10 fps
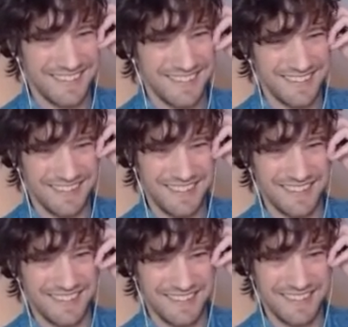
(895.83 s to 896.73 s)

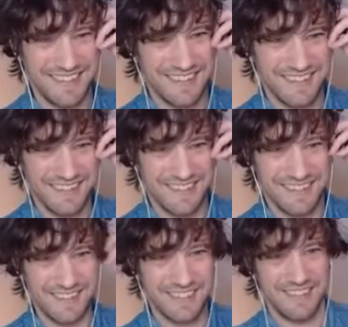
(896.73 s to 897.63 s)

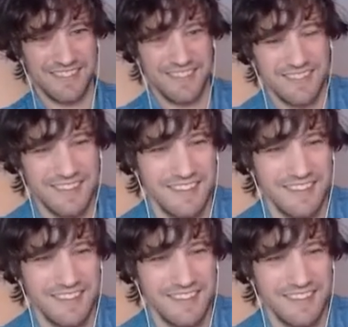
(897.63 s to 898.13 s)
The person shown says nothing.